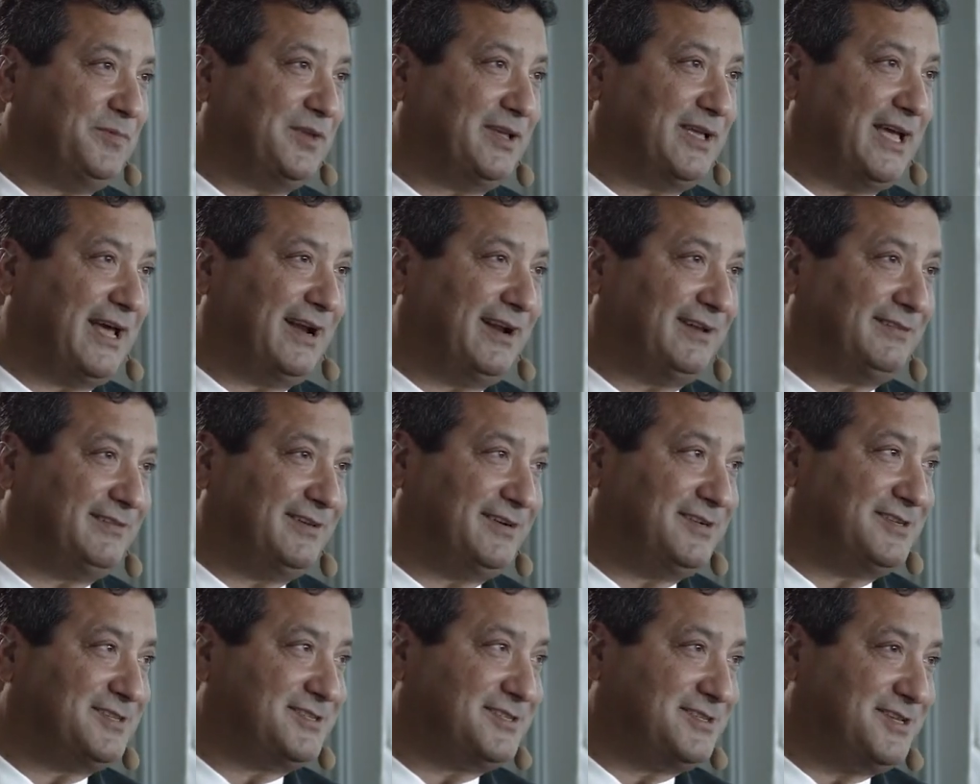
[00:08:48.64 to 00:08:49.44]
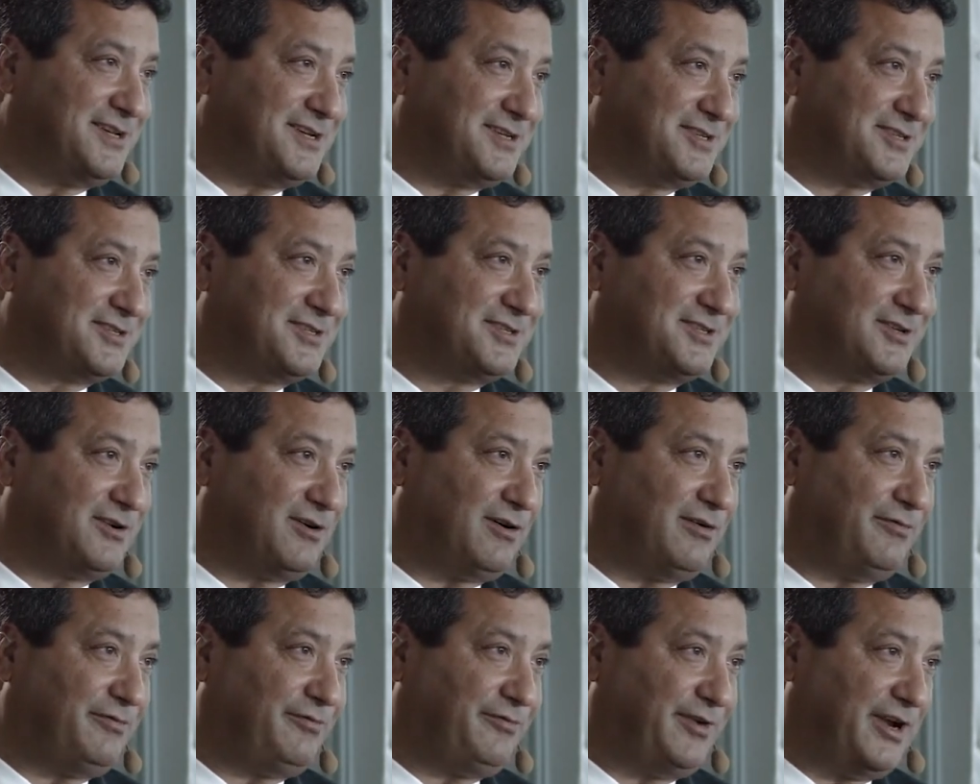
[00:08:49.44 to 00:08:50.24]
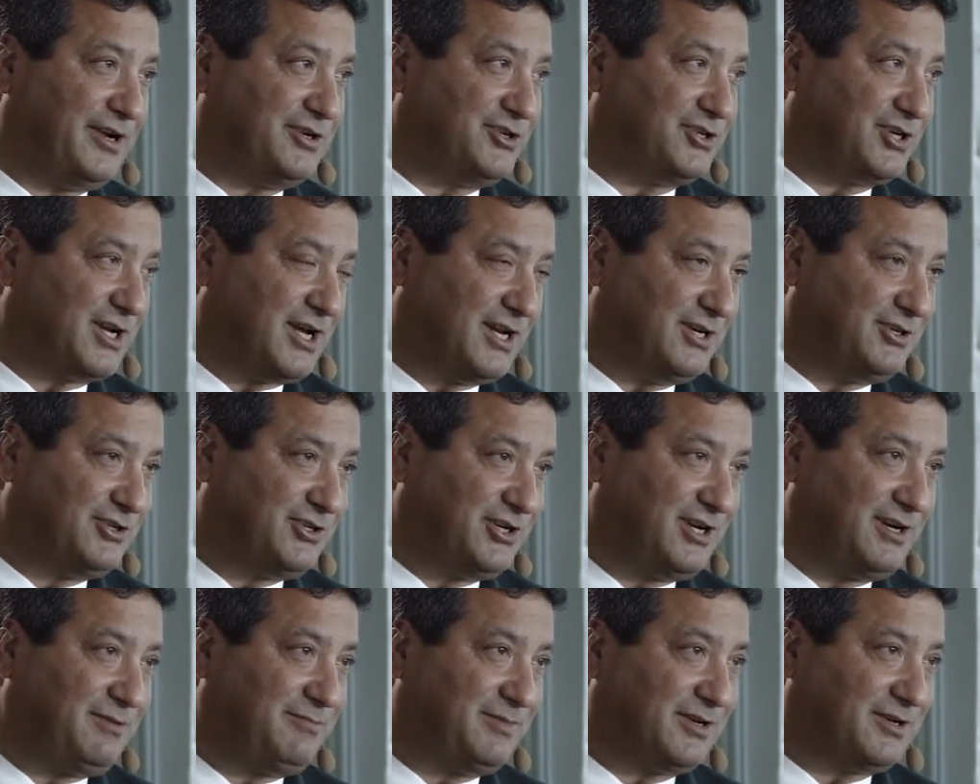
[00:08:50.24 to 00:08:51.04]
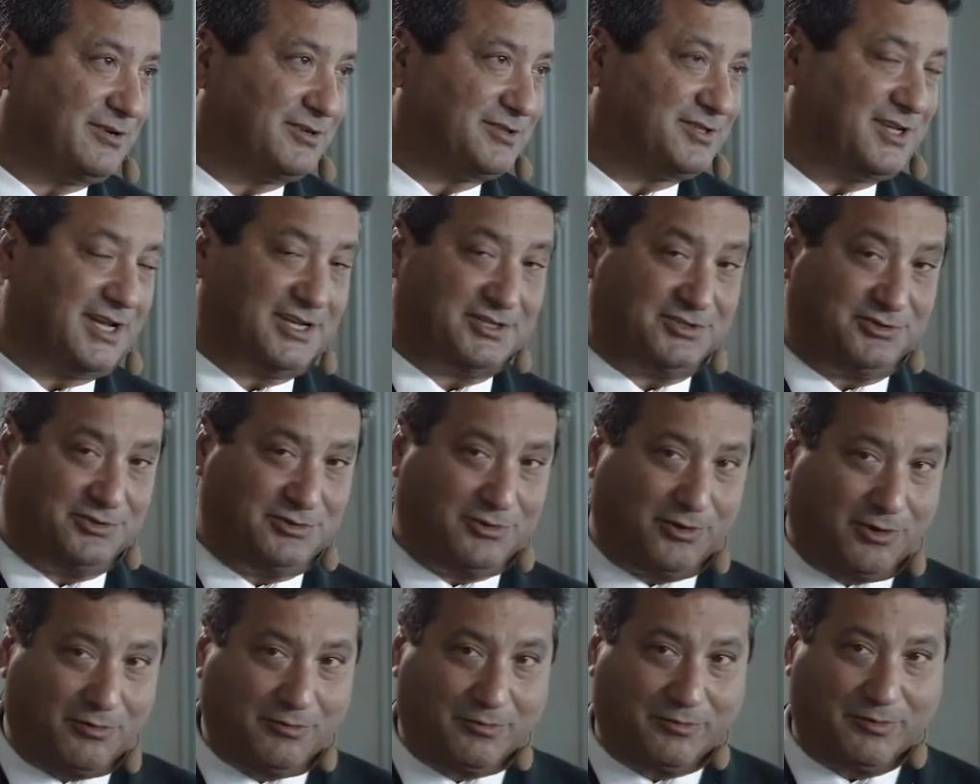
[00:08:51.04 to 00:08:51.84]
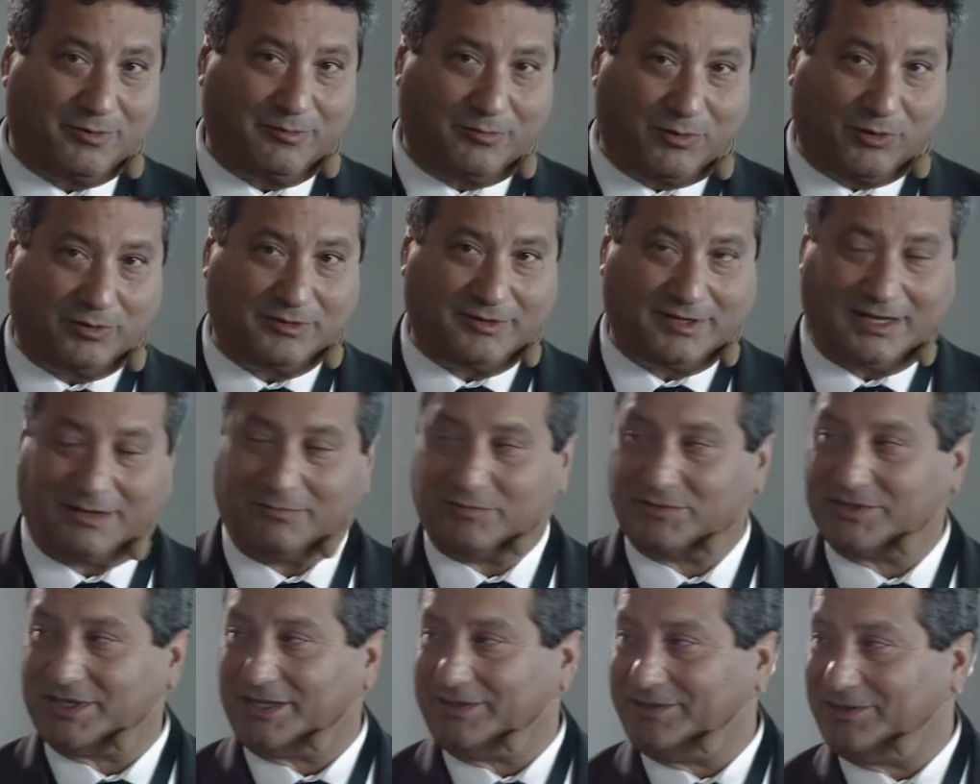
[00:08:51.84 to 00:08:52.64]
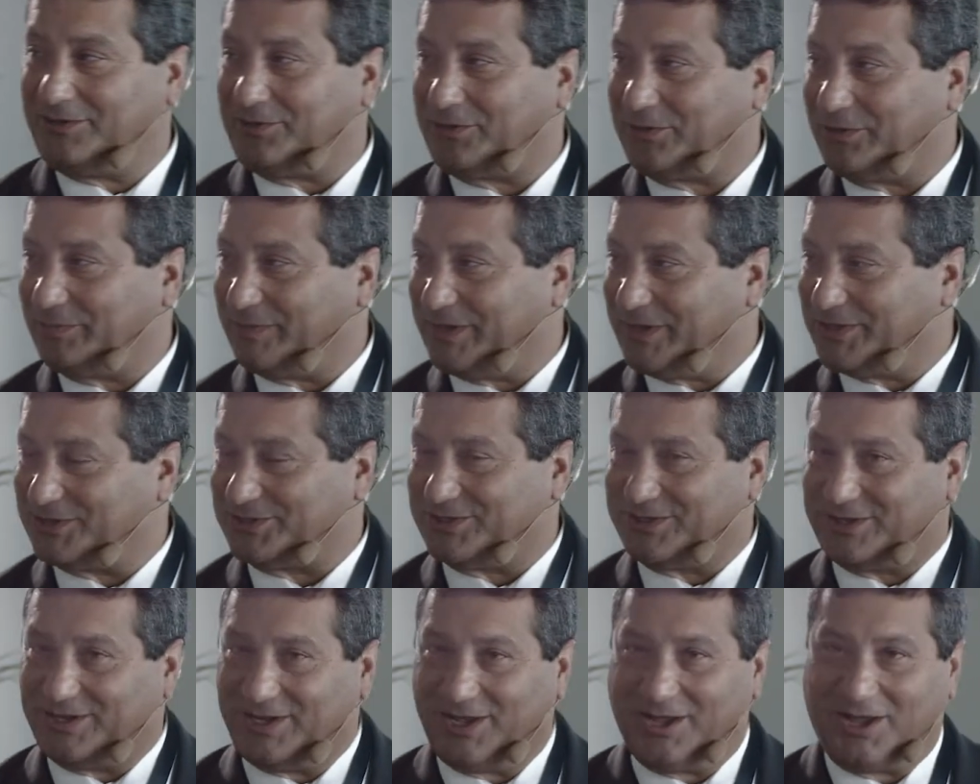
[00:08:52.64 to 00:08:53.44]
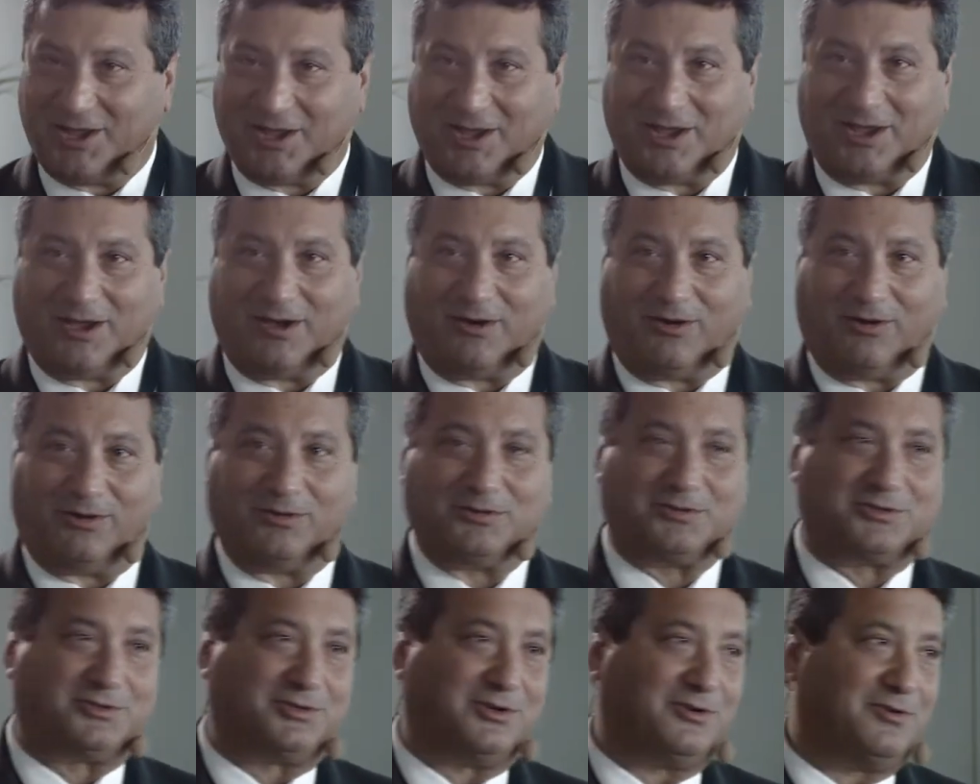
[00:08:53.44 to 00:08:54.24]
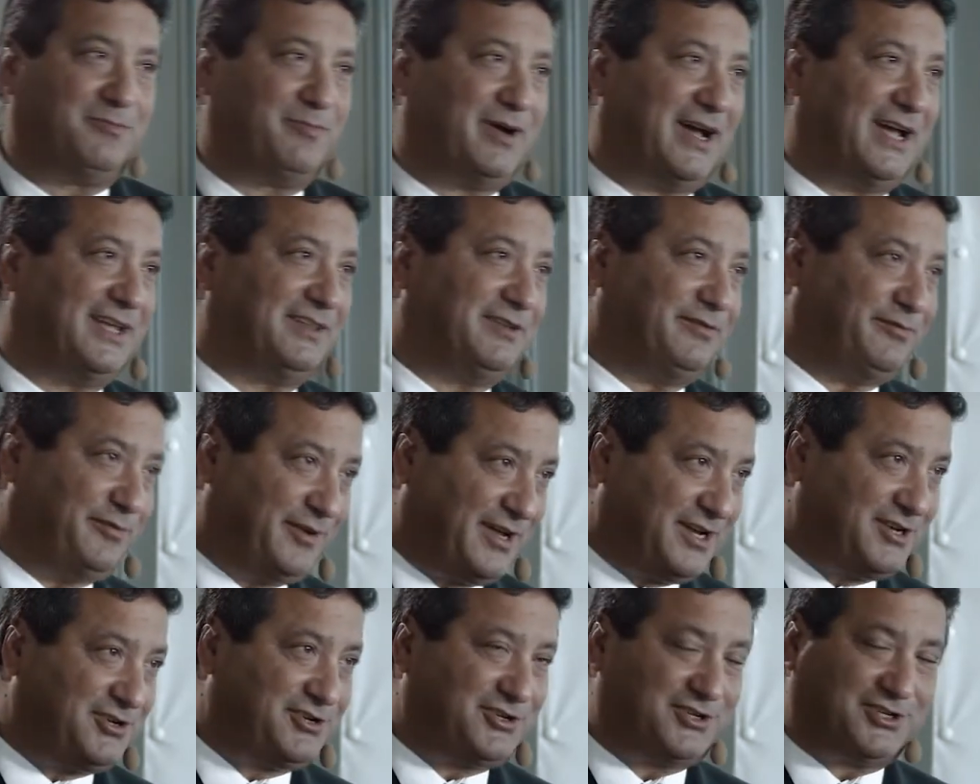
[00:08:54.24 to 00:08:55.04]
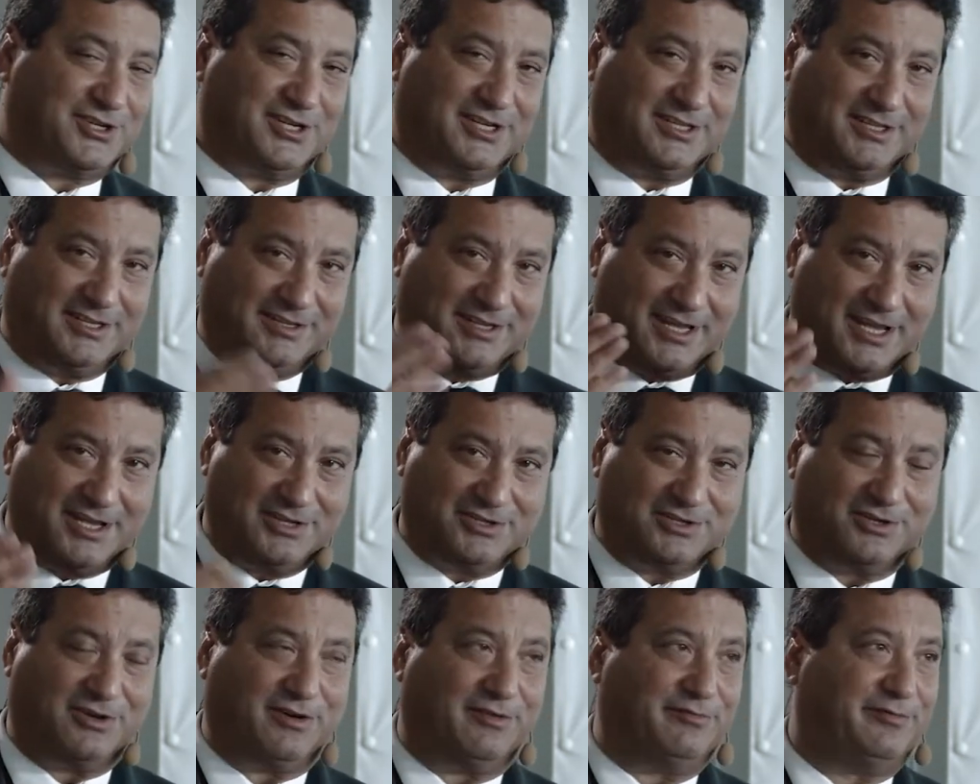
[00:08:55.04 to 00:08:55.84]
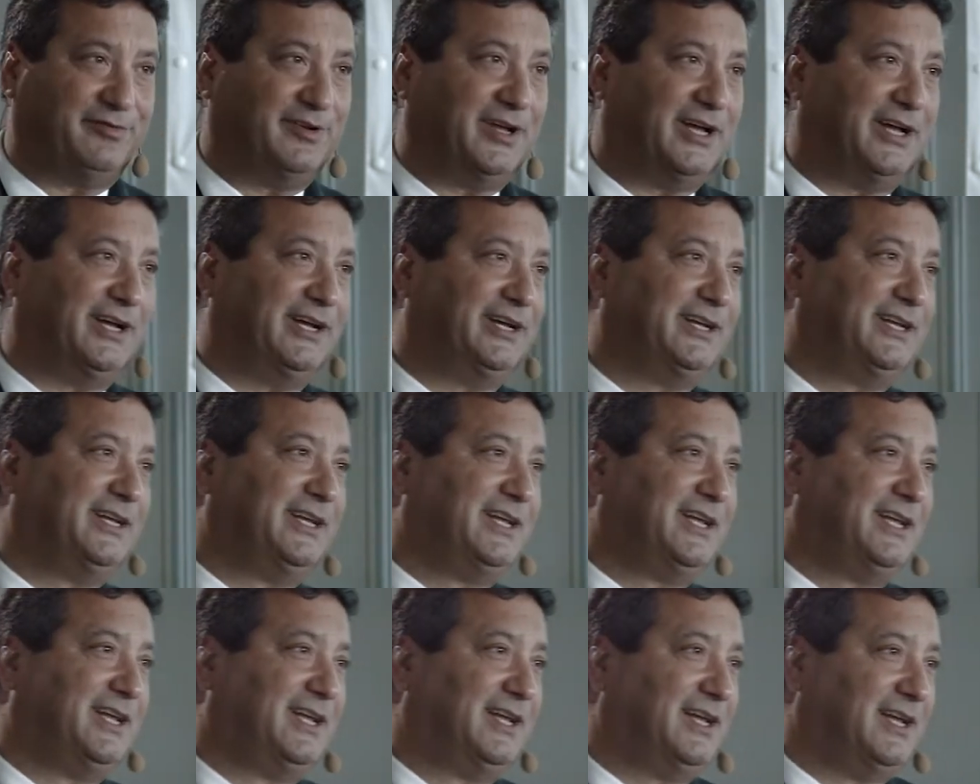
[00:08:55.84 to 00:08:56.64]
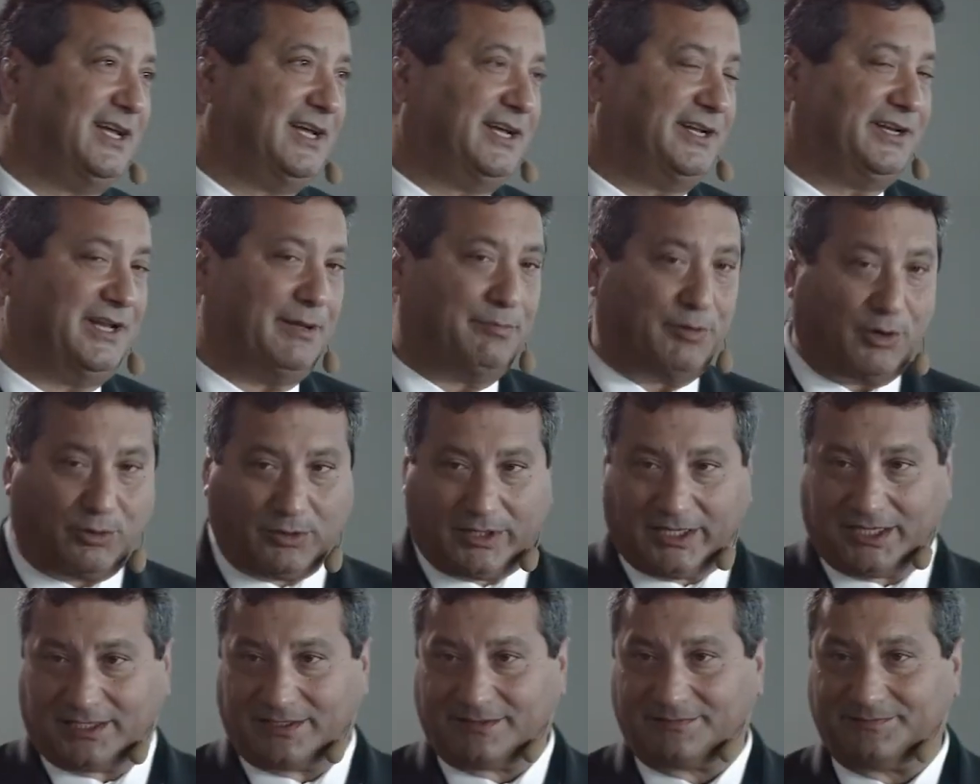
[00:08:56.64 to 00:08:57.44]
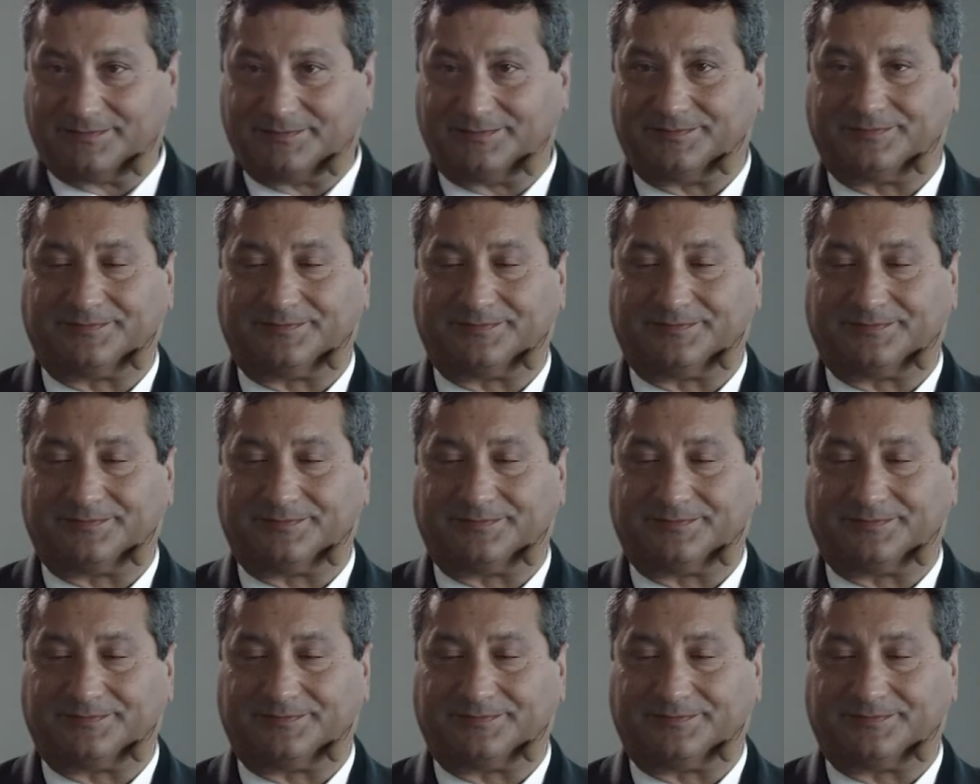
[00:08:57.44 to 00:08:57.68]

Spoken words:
characteristics of French culture, because, as you know, Malta was under occupation also by the French in the days of Napoleon,